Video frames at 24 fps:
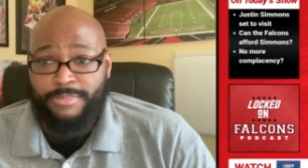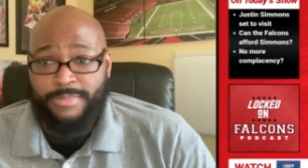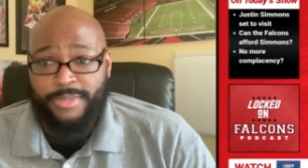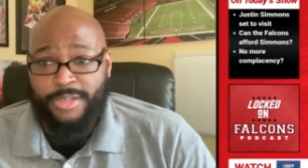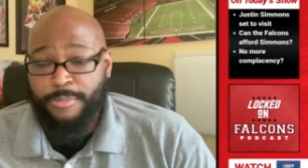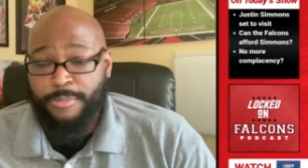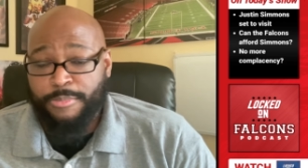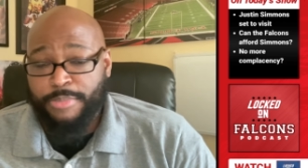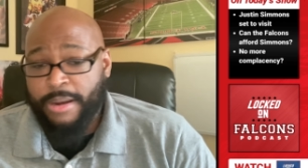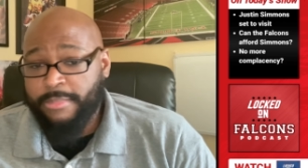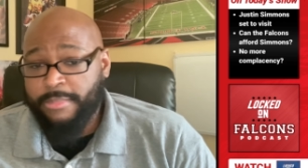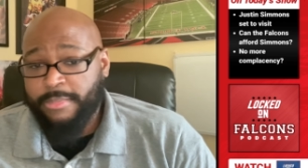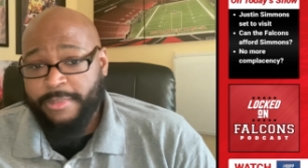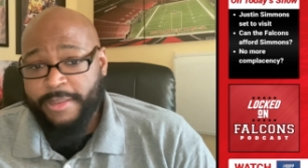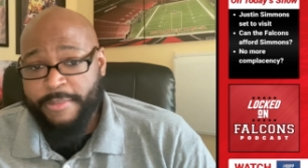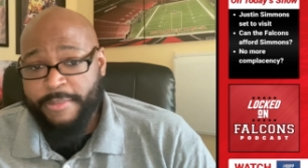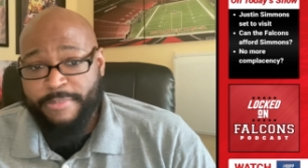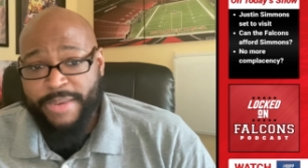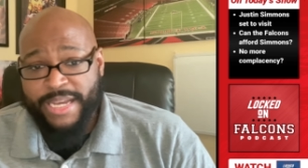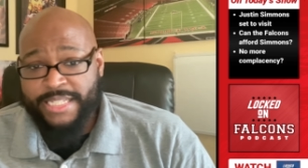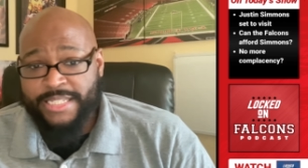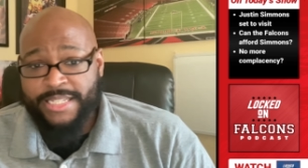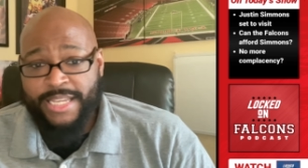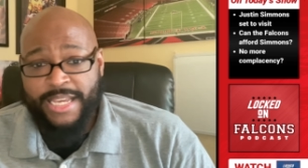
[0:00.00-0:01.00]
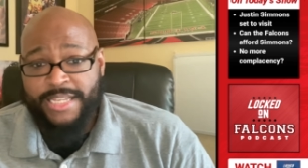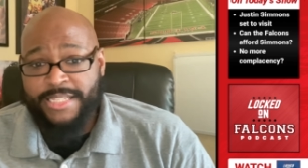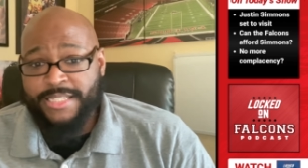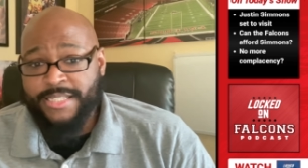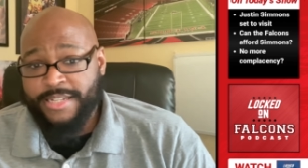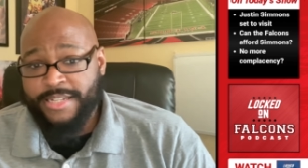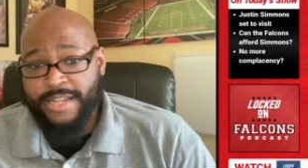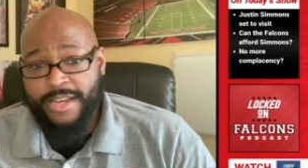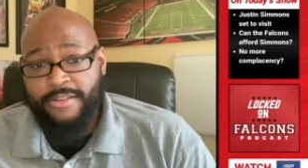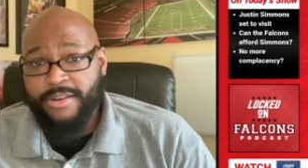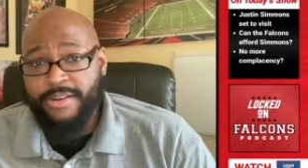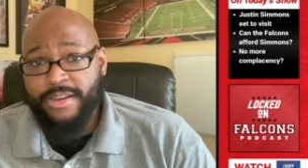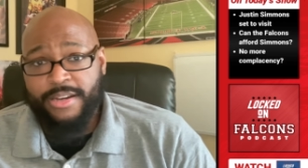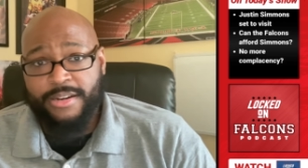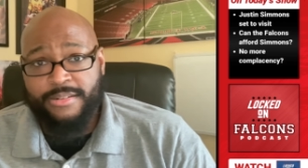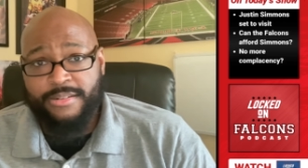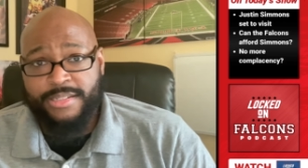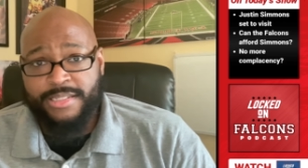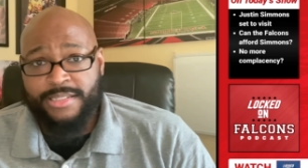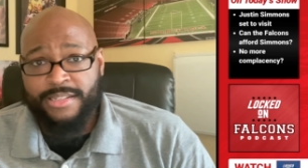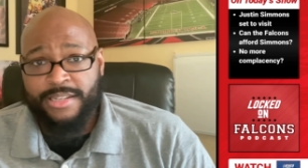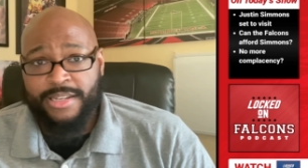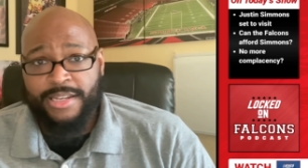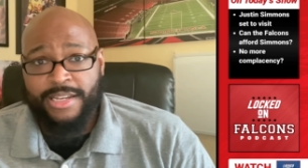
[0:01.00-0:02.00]
your probably best case
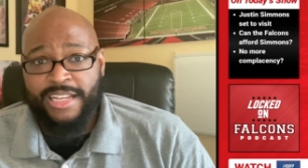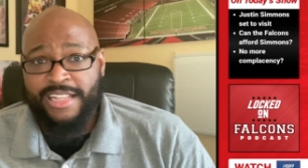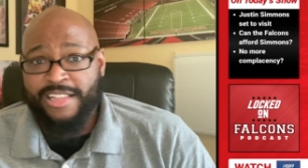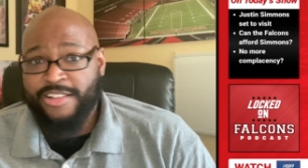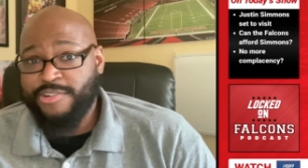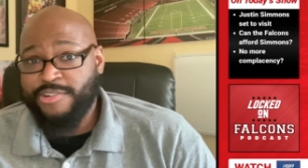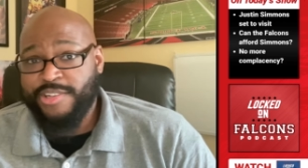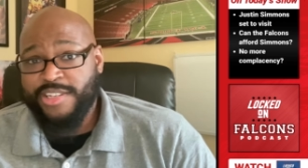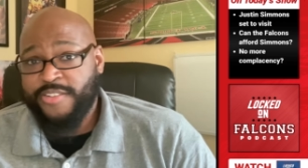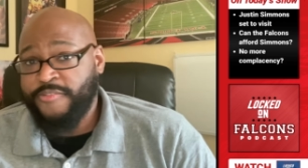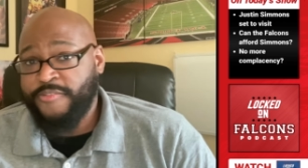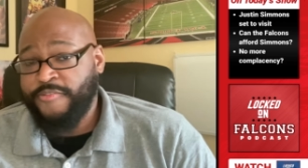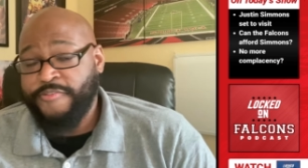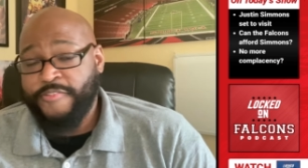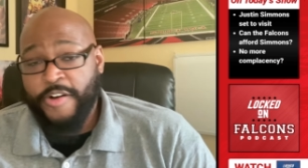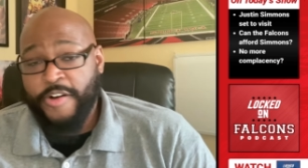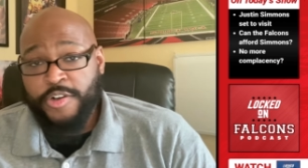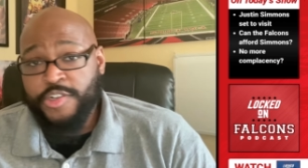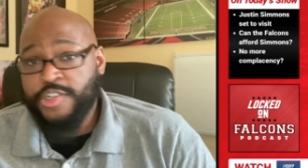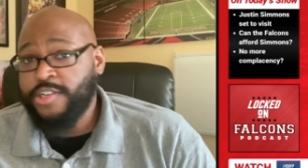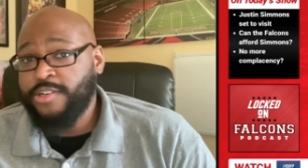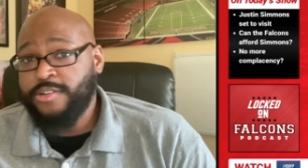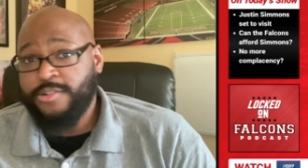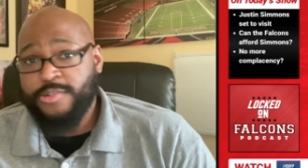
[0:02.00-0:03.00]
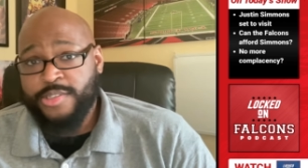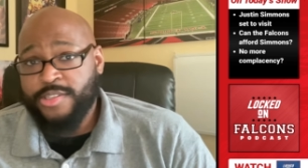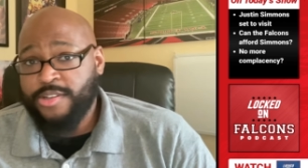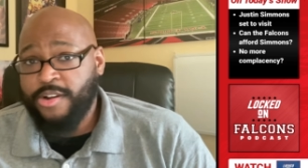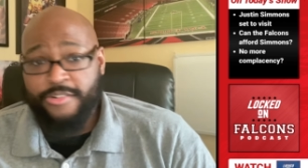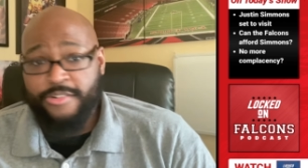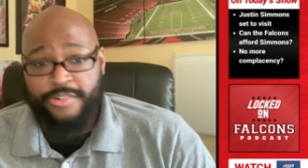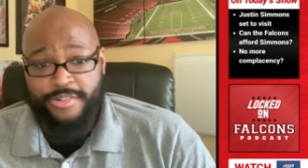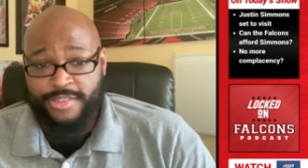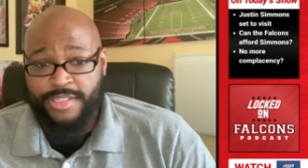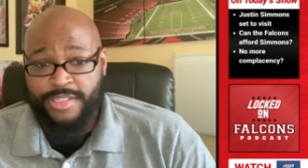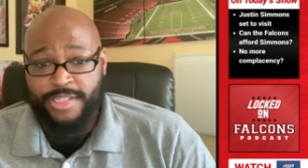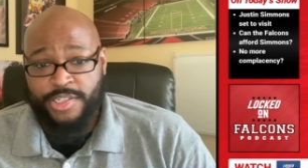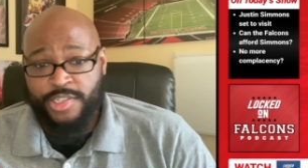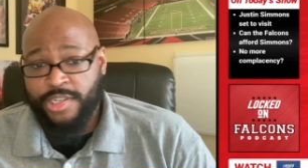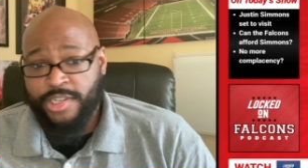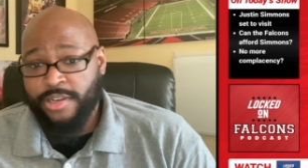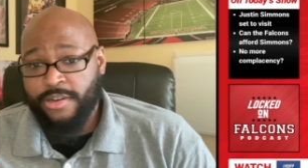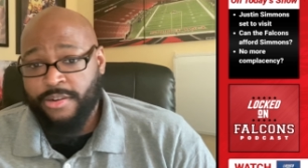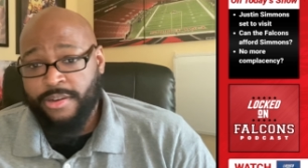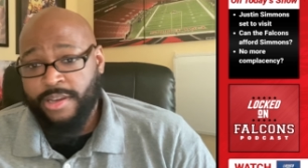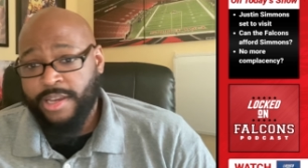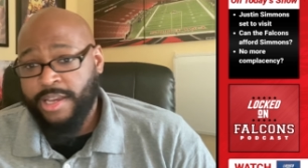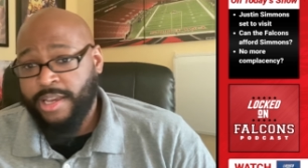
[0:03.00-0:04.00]
scenario is they're just functional starters this
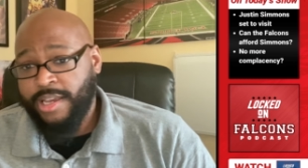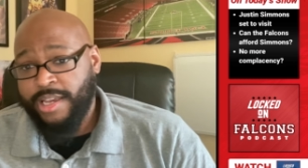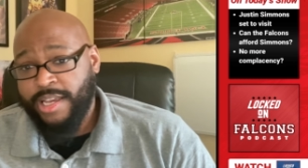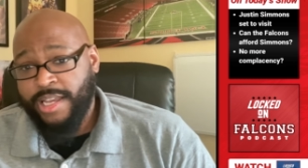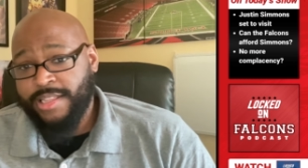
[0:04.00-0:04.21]
year.